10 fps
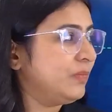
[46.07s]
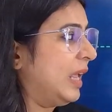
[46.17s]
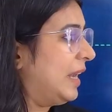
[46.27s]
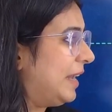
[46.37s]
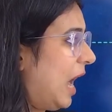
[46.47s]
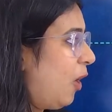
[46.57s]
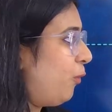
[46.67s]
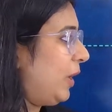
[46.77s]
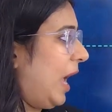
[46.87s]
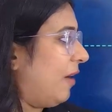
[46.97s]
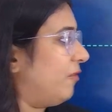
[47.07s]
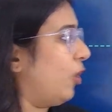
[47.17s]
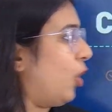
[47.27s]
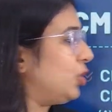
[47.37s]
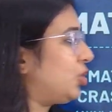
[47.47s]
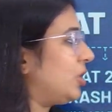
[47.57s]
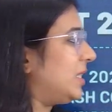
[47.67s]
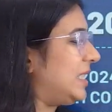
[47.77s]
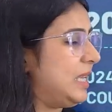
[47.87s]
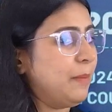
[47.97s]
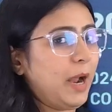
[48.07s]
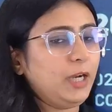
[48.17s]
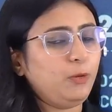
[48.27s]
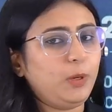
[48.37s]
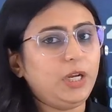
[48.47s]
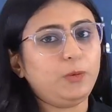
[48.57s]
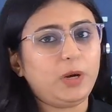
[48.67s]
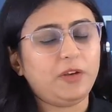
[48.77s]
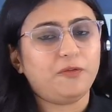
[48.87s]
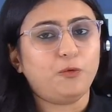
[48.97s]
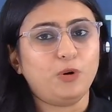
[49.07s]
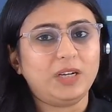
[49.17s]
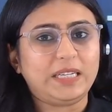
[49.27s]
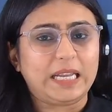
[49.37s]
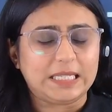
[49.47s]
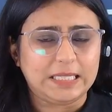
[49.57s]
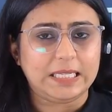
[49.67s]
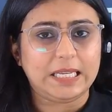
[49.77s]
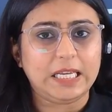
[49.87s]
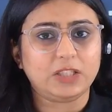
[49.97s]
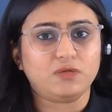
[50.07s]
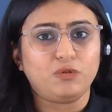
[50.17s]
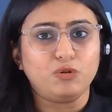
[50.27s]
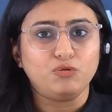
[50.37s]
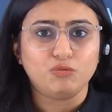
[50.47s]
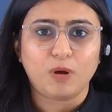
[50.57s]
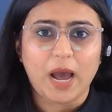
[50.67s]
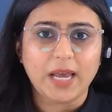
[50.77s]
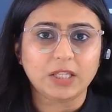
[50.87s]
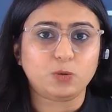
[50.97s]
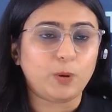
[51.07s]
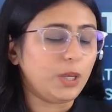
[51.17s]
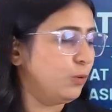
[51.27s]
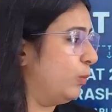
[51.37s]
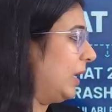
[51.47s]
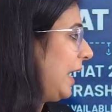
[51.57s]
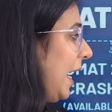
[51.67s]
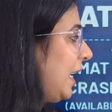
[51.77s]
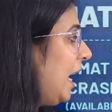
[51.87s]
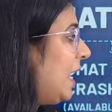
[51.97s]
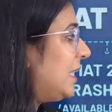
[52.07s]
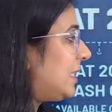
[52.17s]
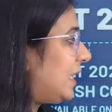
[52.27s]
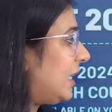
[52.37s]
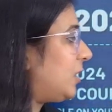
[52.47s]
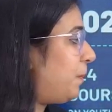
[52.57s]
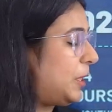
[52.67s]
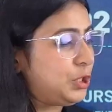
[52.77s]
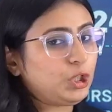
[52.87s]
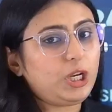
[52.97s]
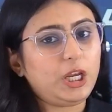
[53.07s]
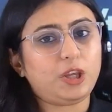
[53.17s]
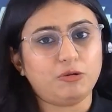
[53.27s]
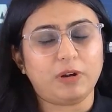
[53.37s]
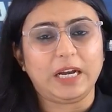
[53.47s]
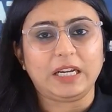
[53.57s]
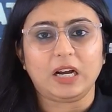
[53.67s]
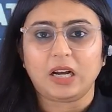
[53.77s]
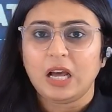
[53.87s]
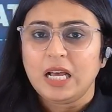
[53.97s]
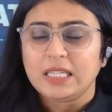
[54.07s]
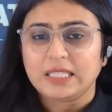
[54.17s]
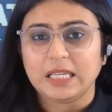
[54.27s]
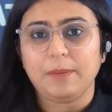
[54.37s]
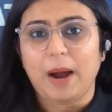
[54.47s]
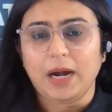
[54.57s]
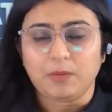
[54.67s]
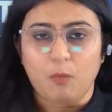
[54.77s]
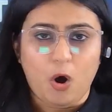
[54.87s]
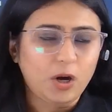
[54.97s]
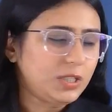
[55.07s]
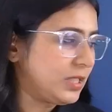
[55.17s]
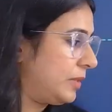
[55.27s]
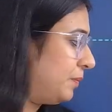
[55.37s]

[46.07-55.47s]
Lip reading: Now we have launched CMAT 2024 Test Series for you guys, where you will get 6 specially curated CMAT mocks.